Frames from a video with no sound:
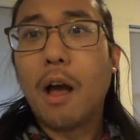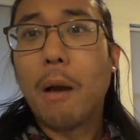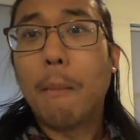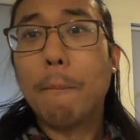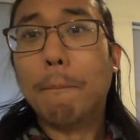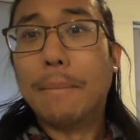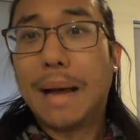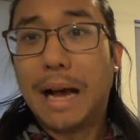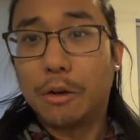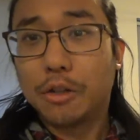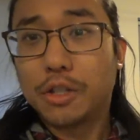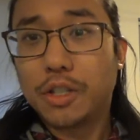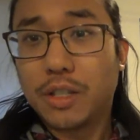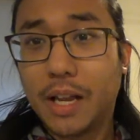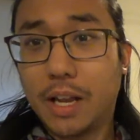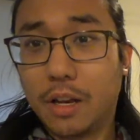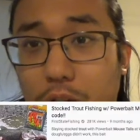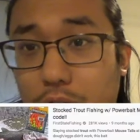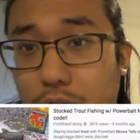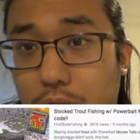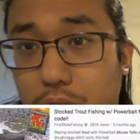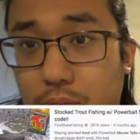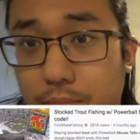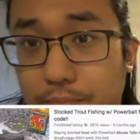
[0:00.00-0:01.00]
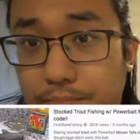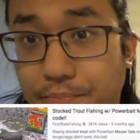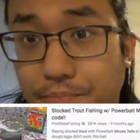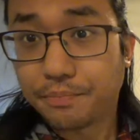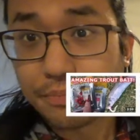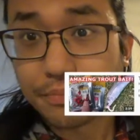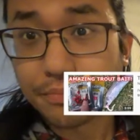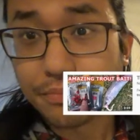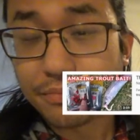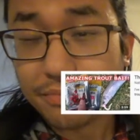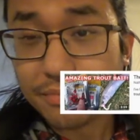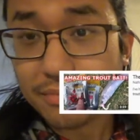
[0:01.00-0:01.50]
mouse tails.
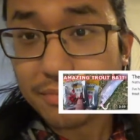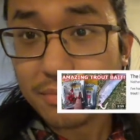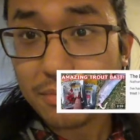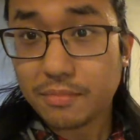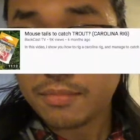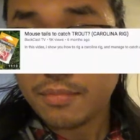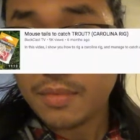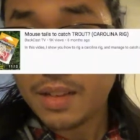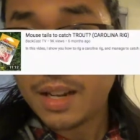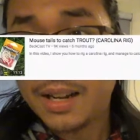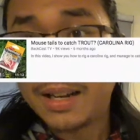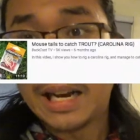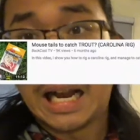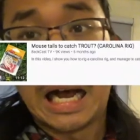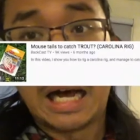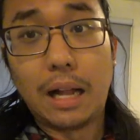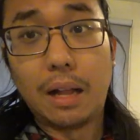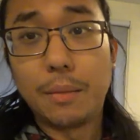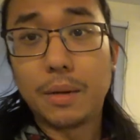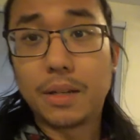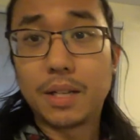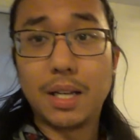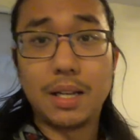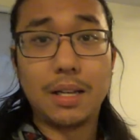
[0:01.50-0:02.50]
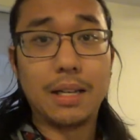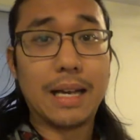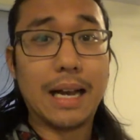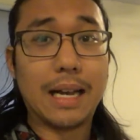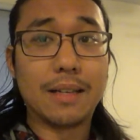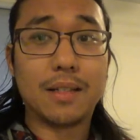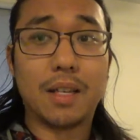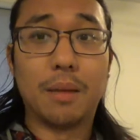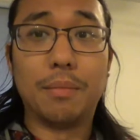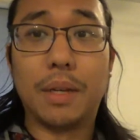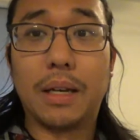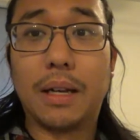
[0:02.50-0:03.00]
Now, let me tell you
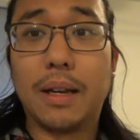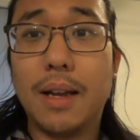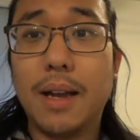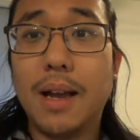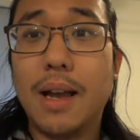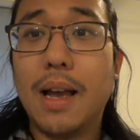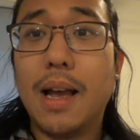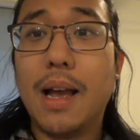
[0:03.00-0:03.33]
guys something.